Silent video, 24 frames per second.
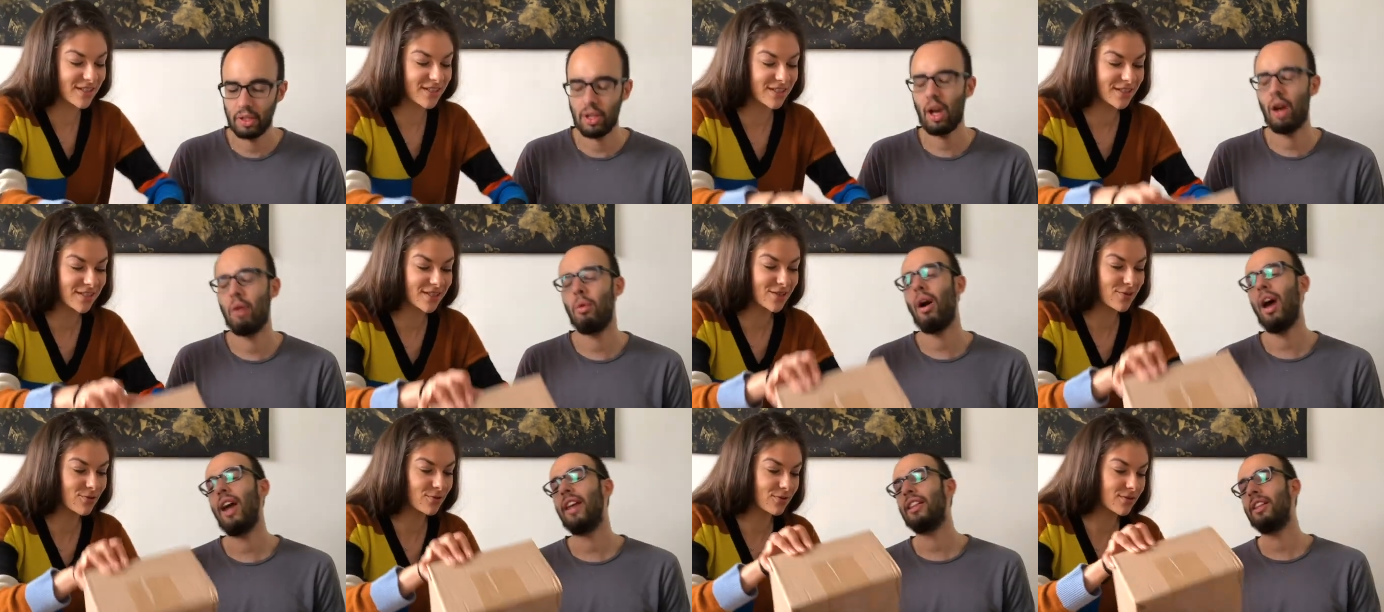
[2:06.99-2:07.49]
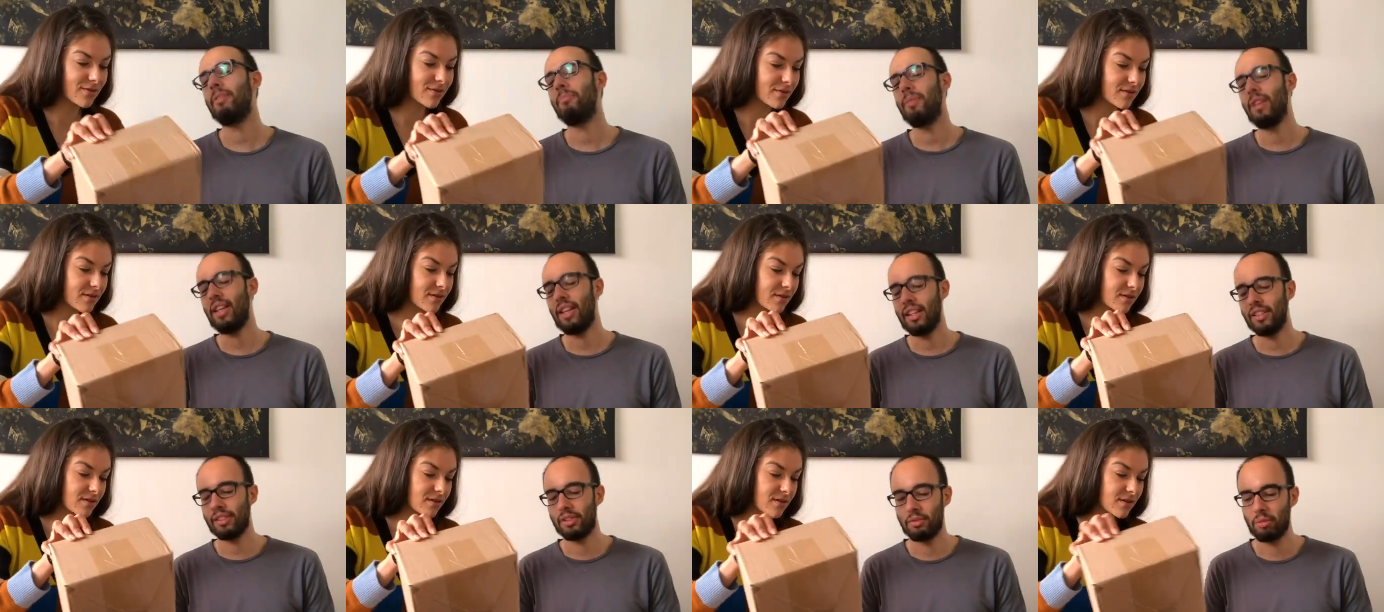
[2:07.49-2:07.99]
Speaker 1: Now why the
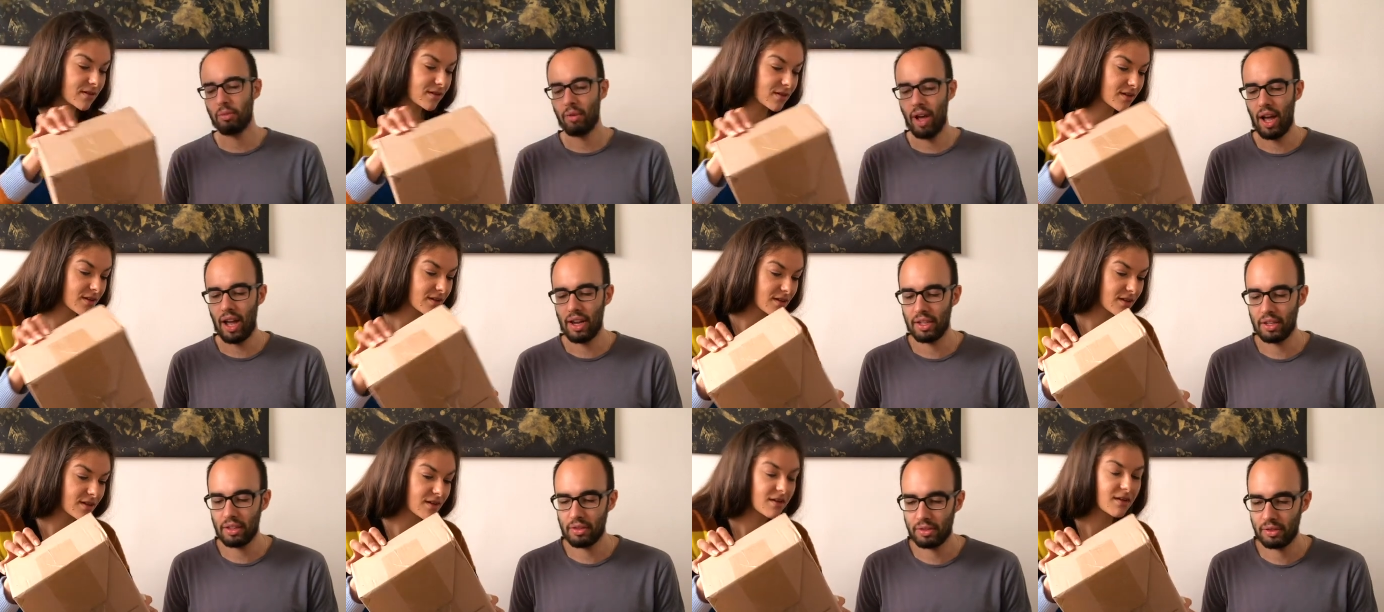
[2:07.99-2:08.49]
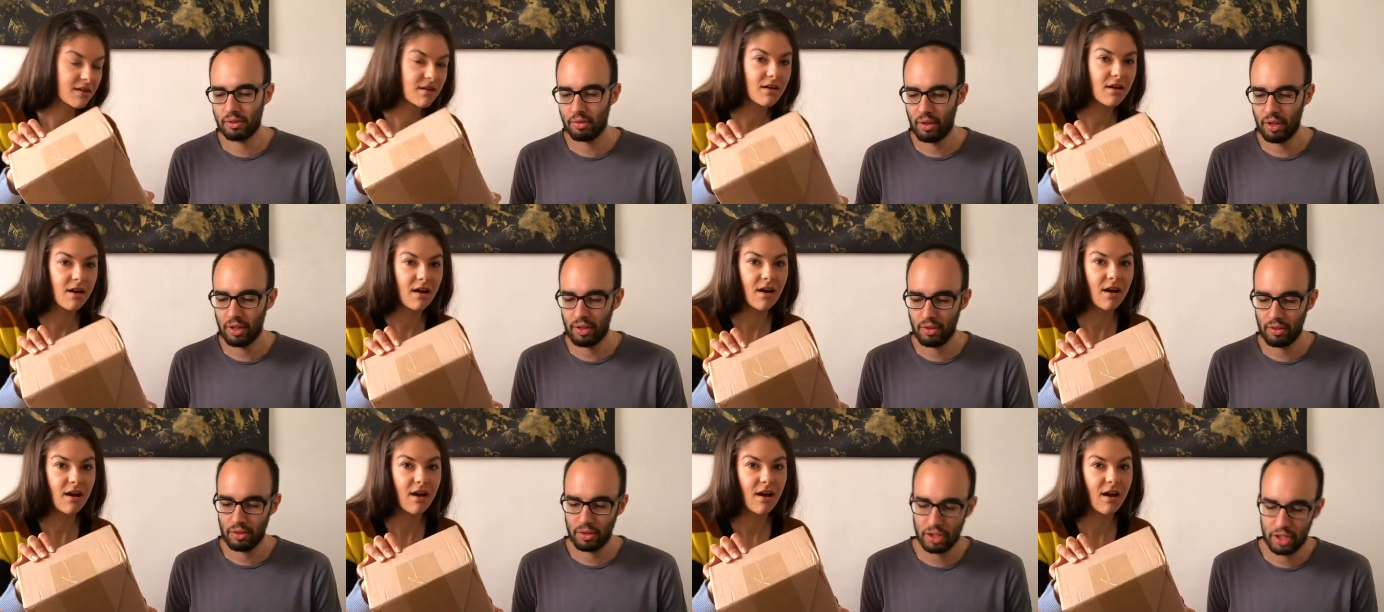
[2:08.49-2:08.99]
biggest one? You're
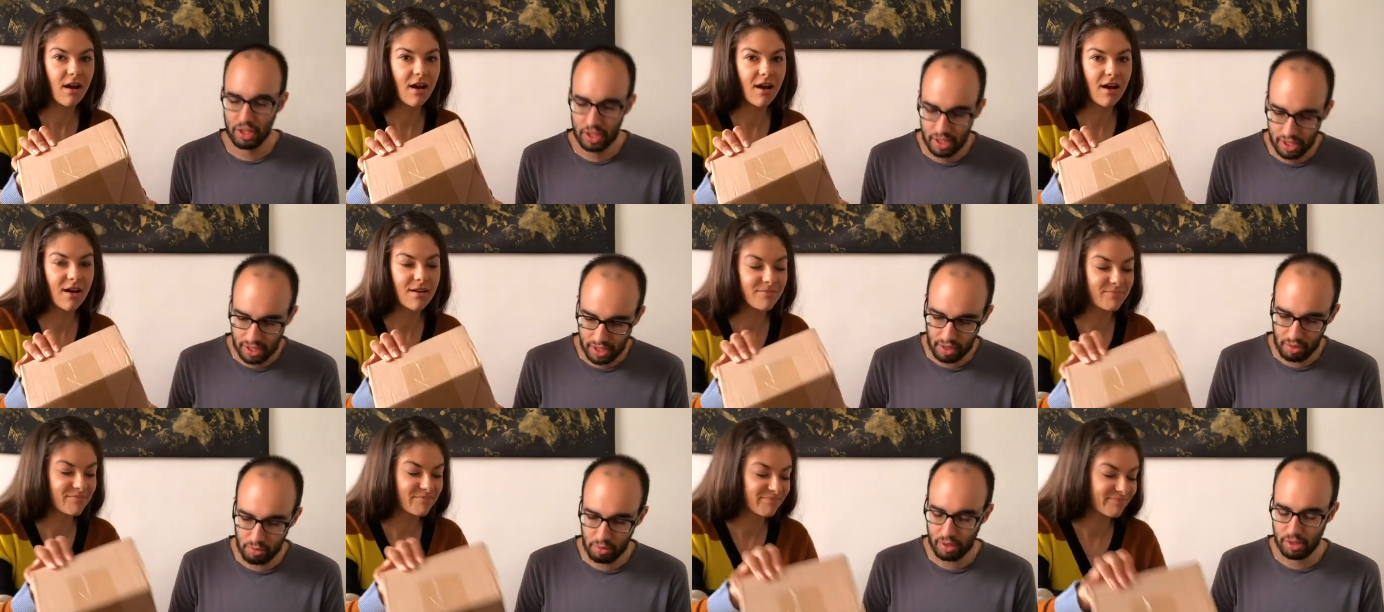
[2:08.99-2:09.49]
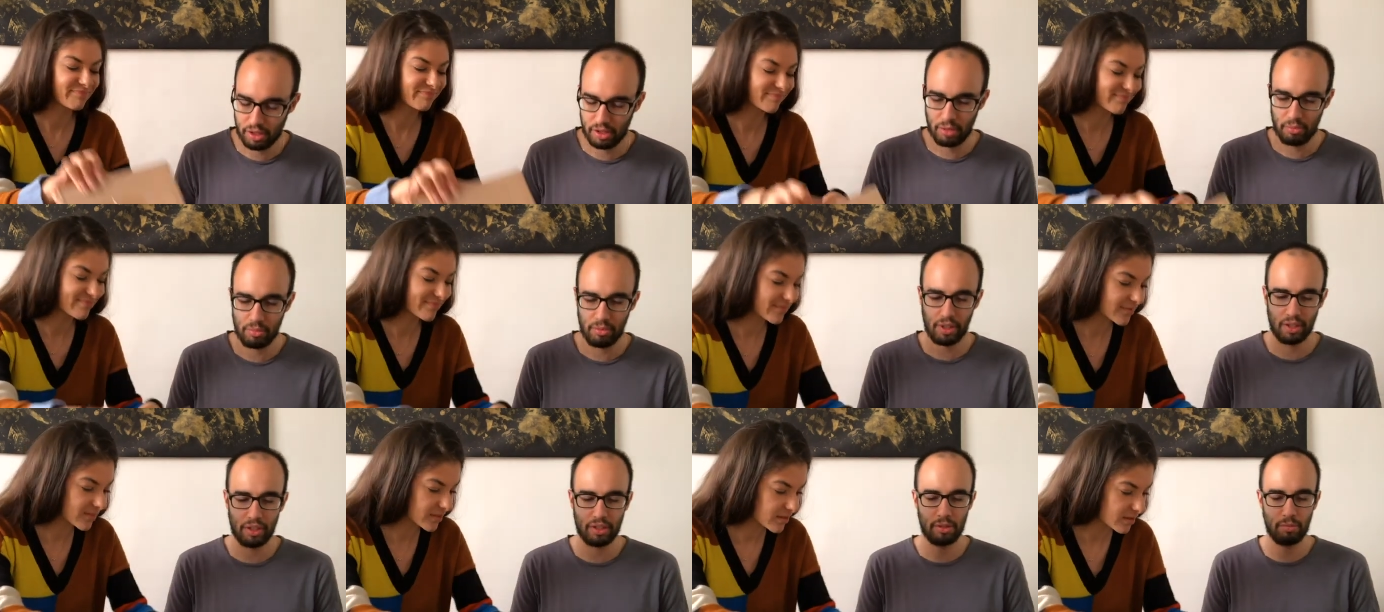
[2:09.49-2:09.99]
so much. Just start with
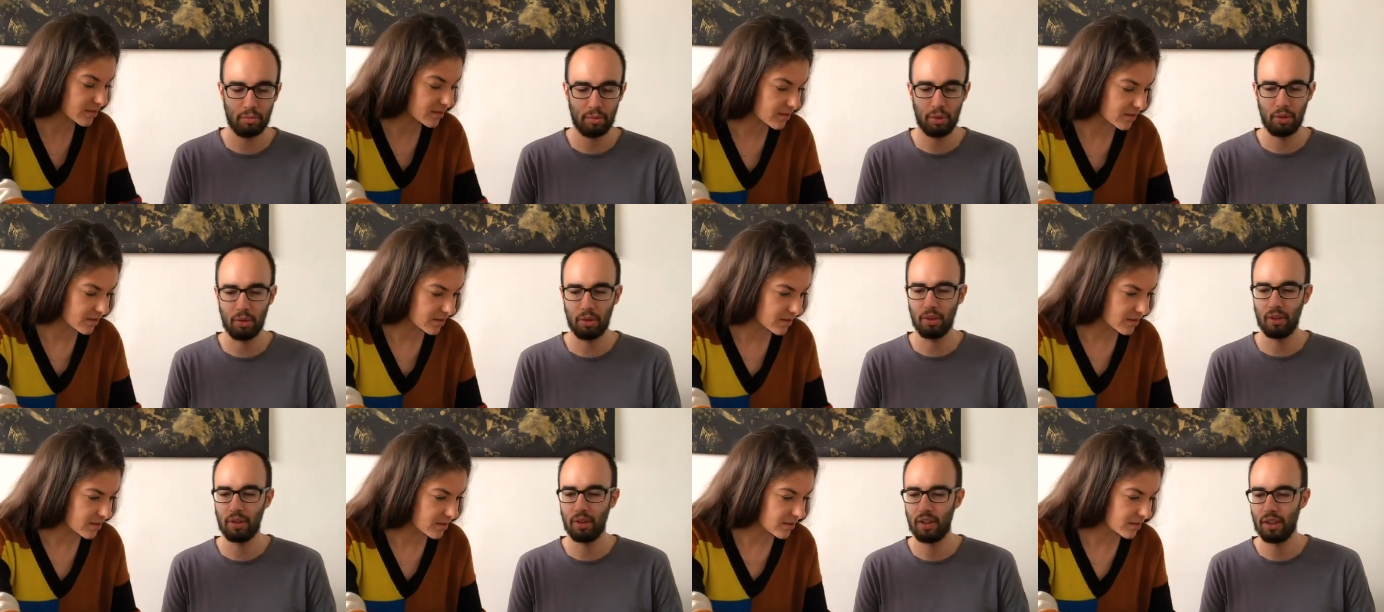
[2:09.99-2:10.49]
something small.